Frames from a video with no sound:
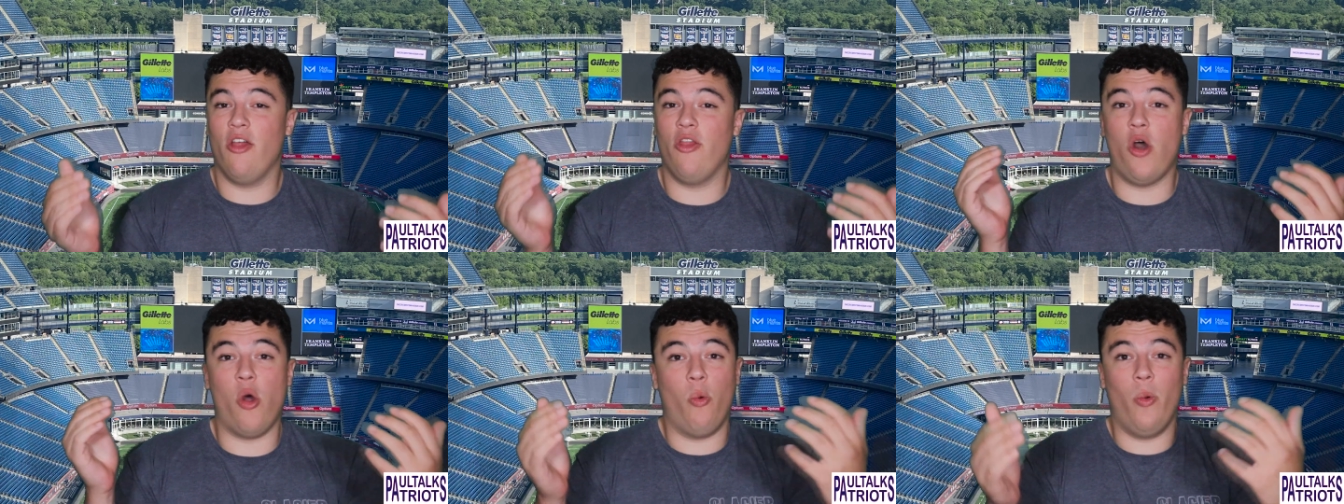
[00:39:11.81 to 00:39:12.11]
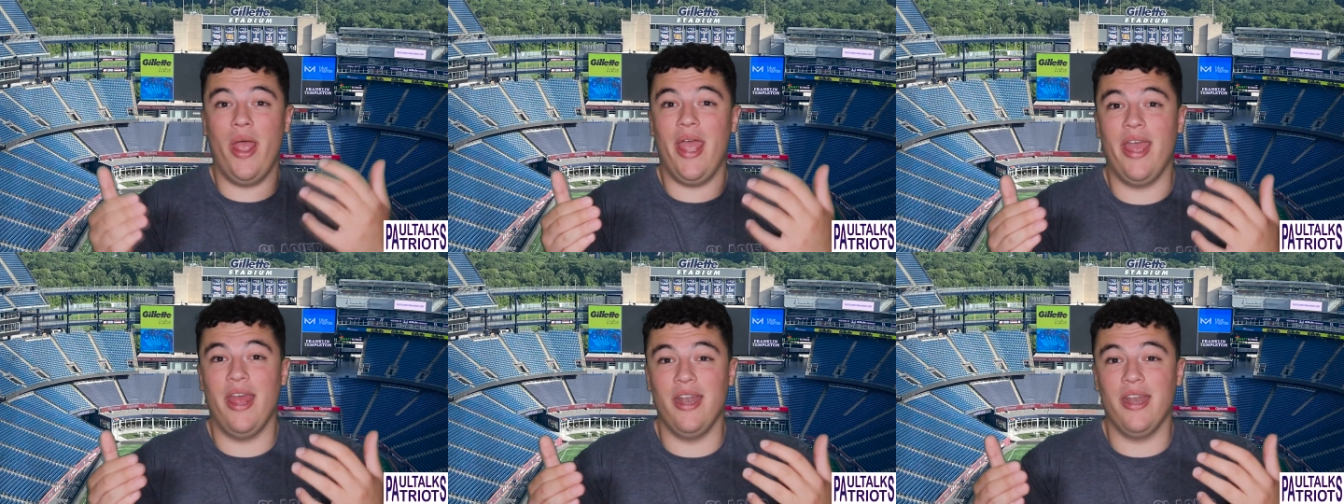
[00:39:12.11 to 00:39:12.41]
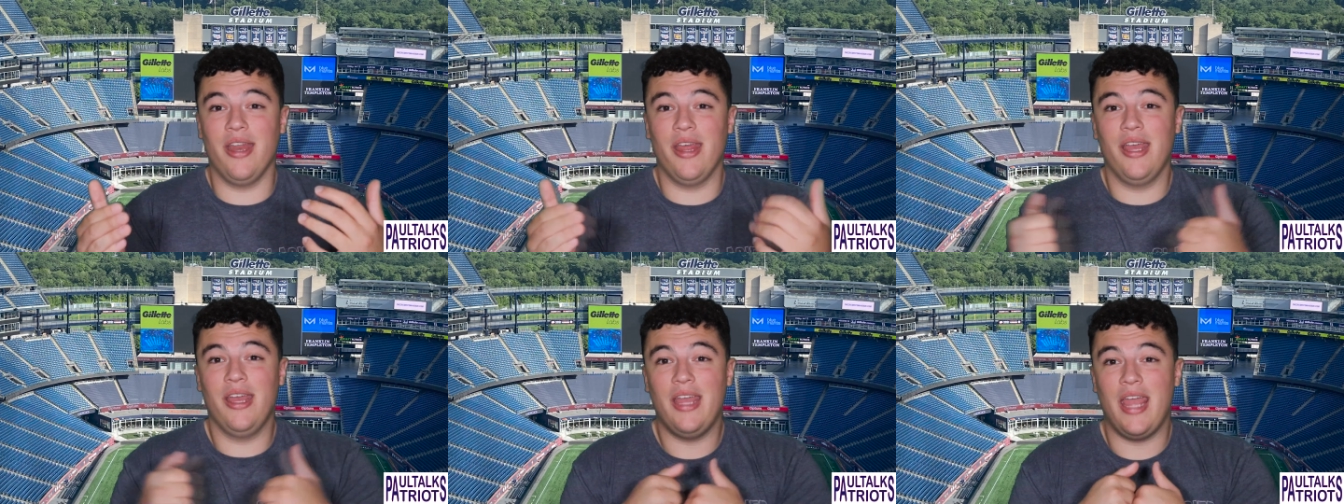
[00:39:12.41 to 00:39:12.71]
the
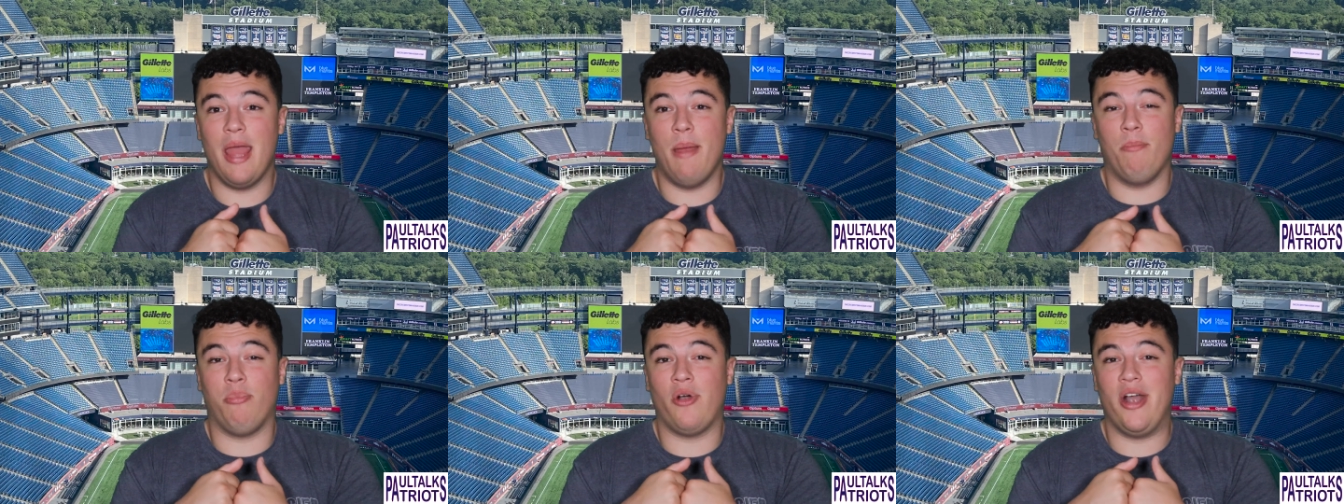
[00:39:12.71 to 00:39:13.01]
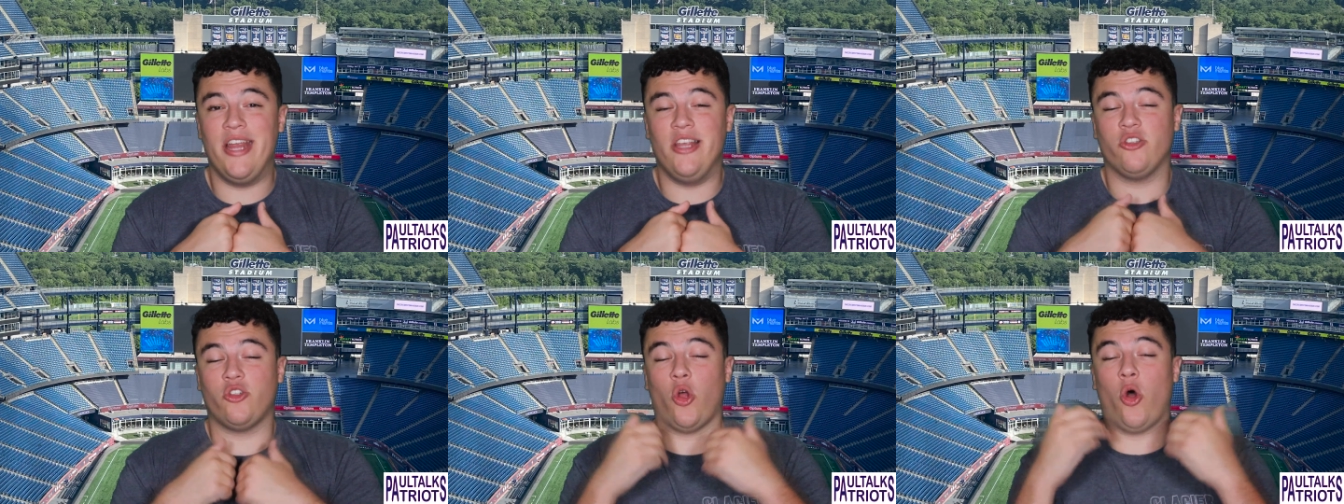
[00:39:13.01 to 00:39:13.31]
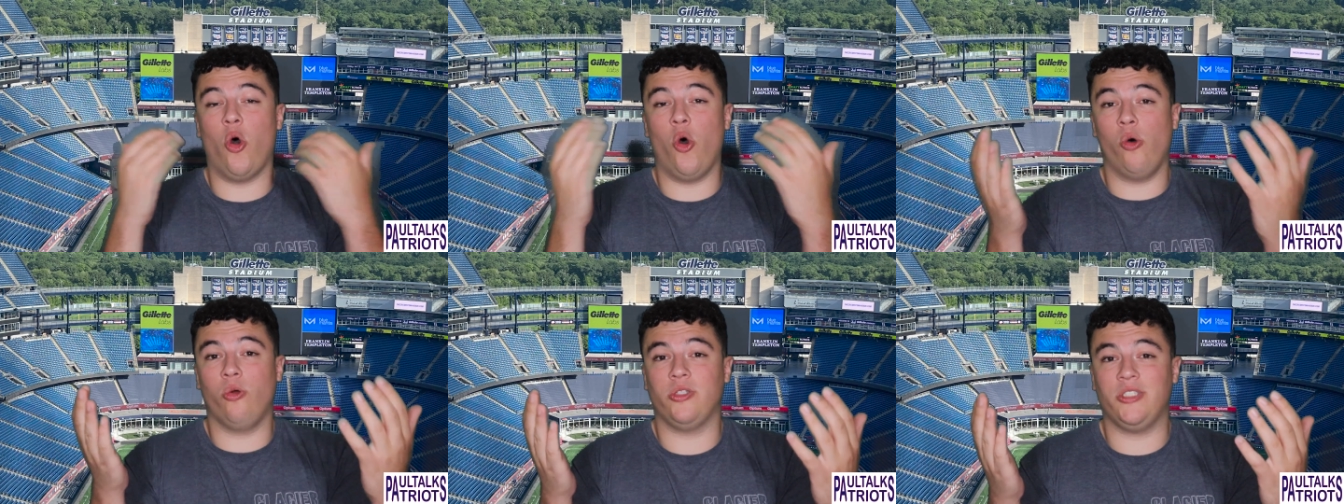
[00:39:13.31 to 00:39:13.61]
win and praise the
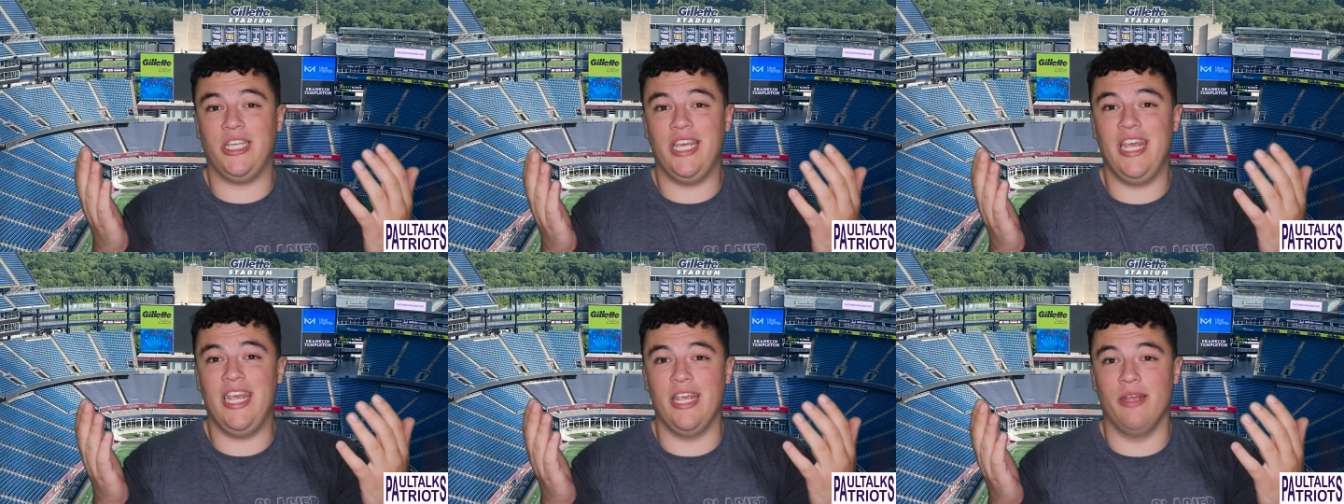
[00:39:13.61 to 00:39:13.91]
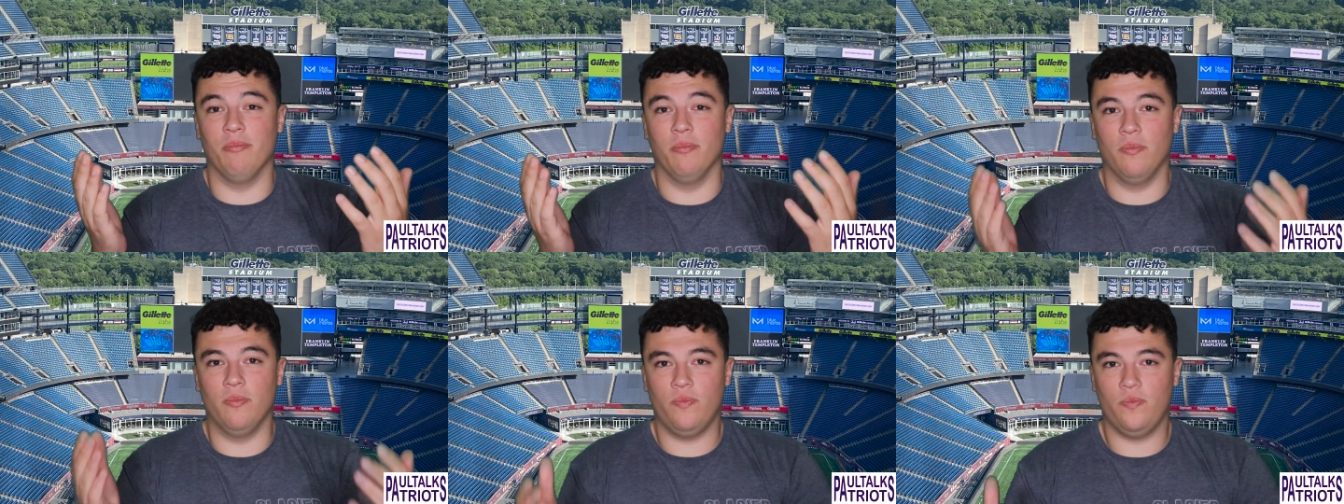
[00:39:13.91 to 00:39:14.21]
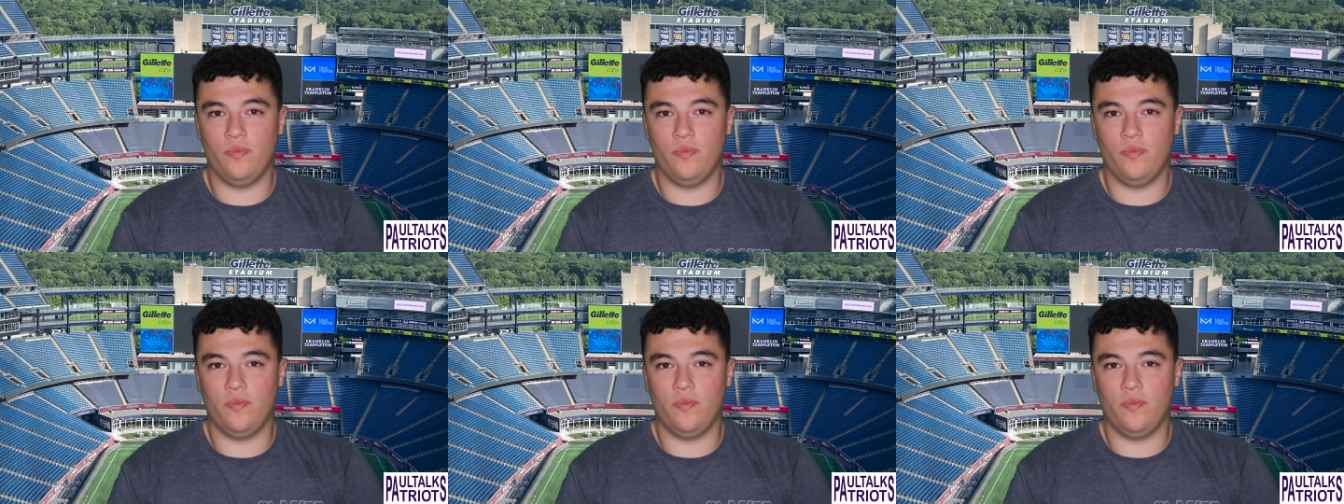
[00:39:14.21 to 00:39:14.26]
whole team.